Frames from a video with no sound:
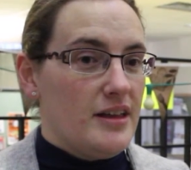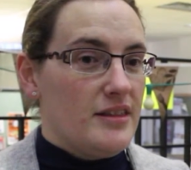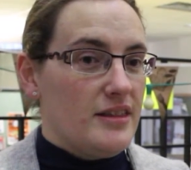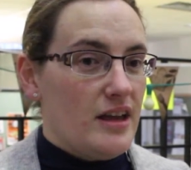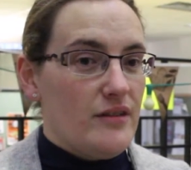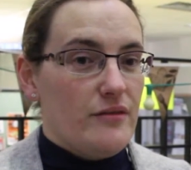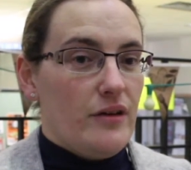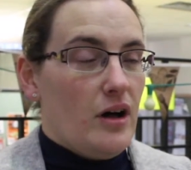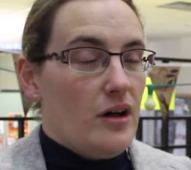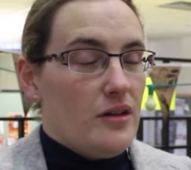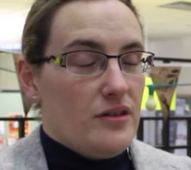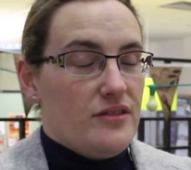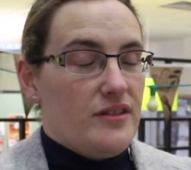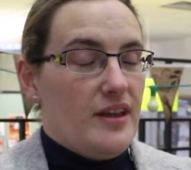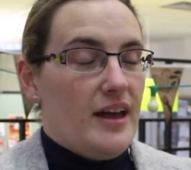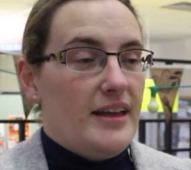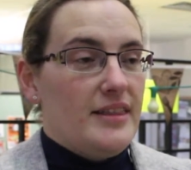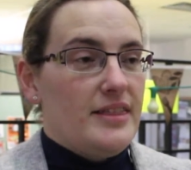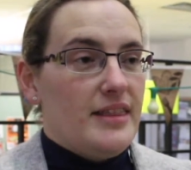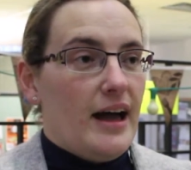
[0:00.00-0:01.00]
they've all
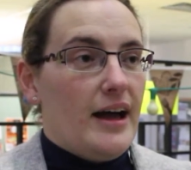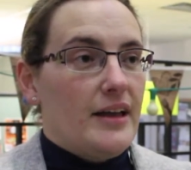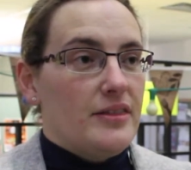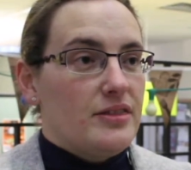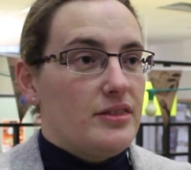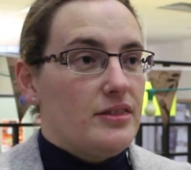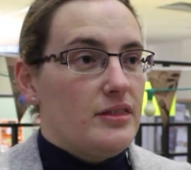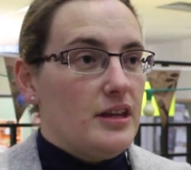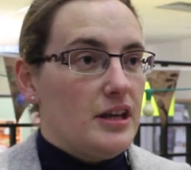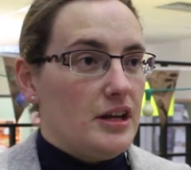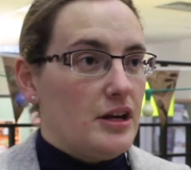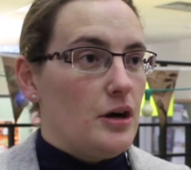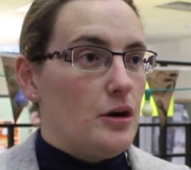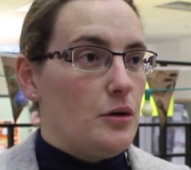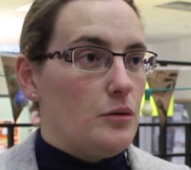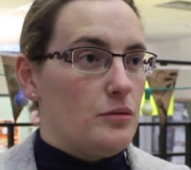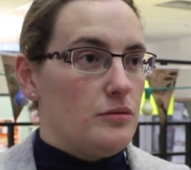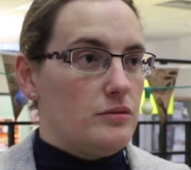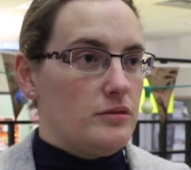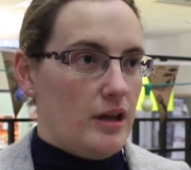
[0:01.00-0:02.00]
said that, you
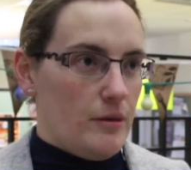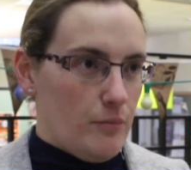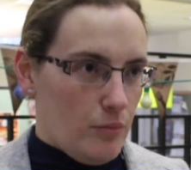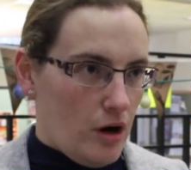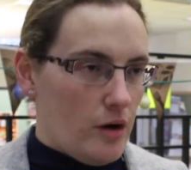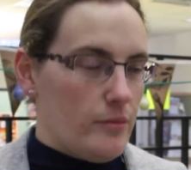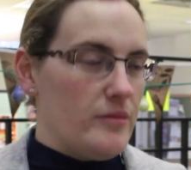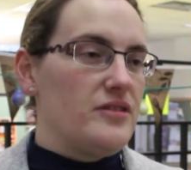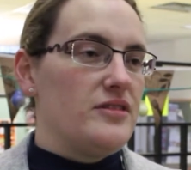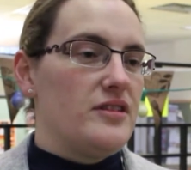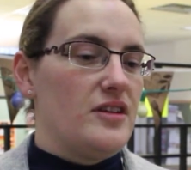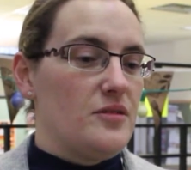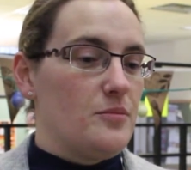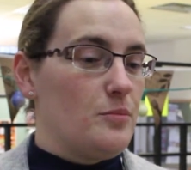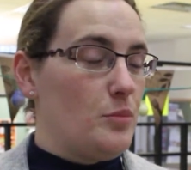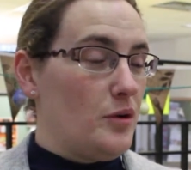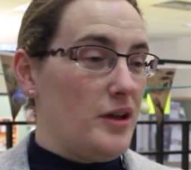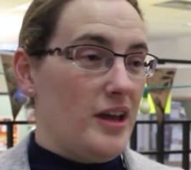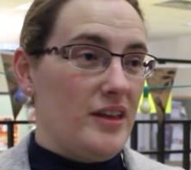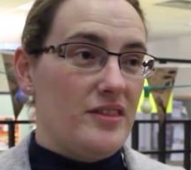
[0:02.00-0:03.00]
know, they promised this,
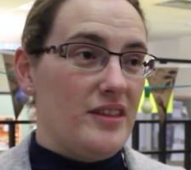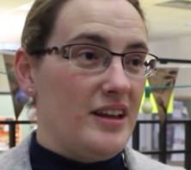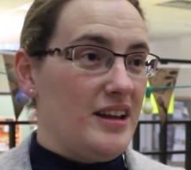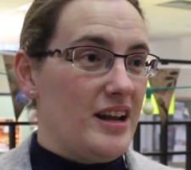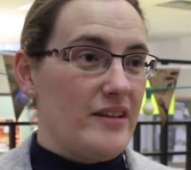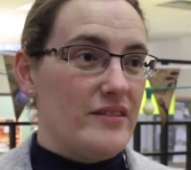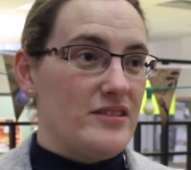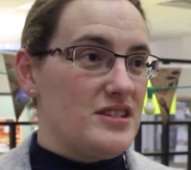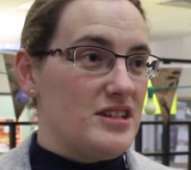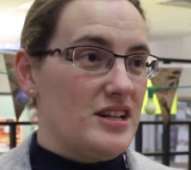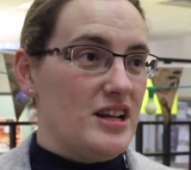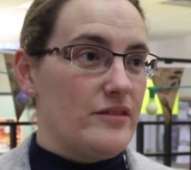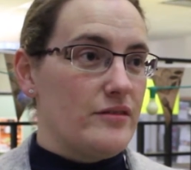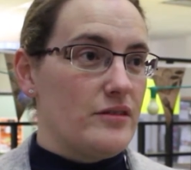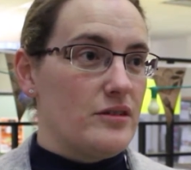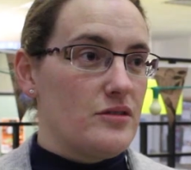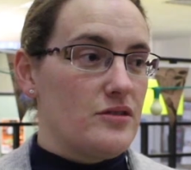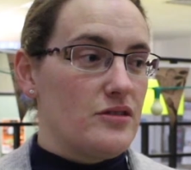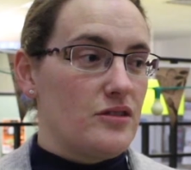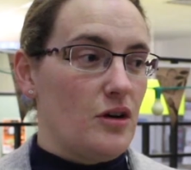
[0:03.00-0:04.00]
but yet they never
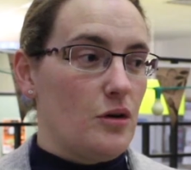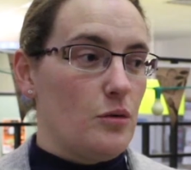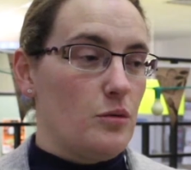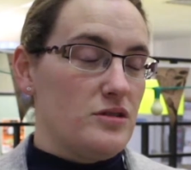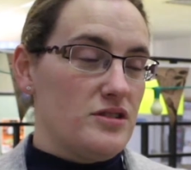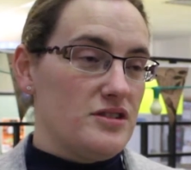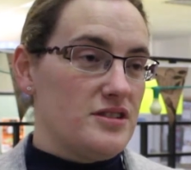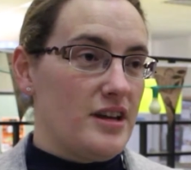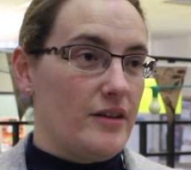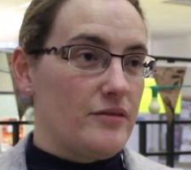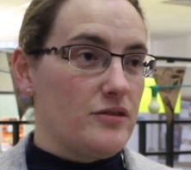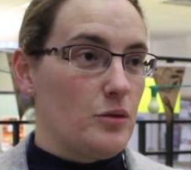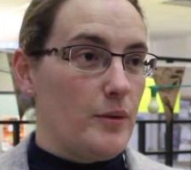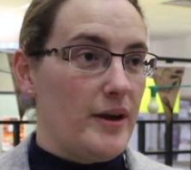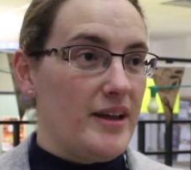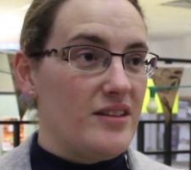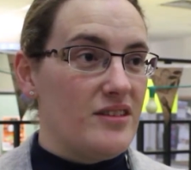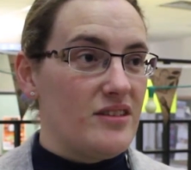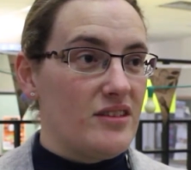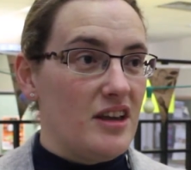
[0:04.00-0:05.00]
deliver, so we'll just have to
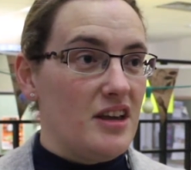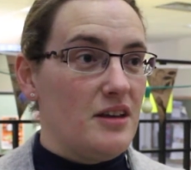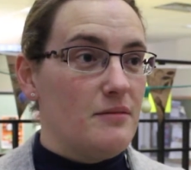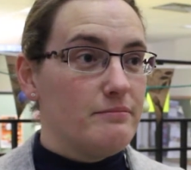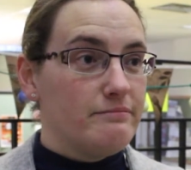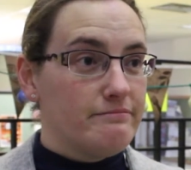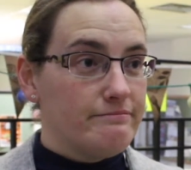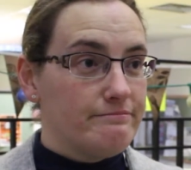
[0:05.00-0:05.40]
wait and see.